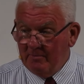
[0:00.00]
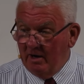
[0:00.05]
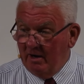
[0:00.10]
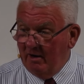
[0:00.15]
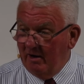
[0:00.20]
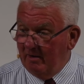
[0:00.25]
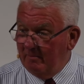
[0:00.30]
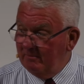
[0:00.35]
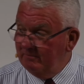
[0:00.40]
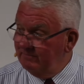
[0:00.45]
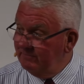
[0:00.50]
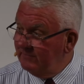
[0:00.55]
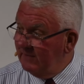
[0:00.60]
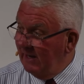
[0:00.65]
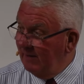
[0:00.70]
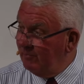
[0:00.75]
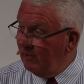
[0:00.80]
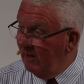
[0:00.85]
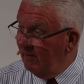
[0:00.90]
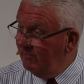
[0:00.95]
a mom,
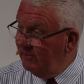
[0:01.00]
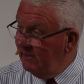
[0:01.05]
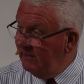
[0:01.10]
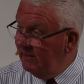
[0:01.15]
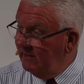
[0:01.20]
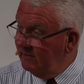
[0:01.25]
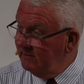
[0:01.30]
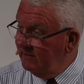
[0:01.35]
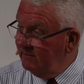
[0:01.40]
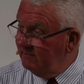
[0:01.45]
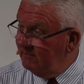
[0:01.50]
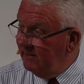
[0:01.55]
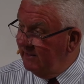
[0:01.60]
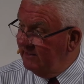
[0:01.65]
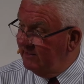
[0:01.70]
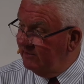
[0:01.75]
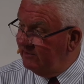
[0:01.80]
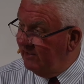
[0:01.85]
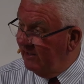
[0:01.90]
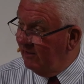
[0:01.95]
I probably didn't
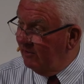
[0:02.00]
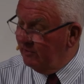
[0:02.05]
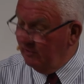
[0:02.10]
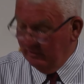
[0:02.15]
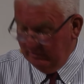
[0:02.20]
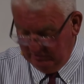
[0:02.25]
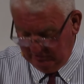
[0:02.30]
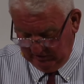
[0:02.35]
need to tell you,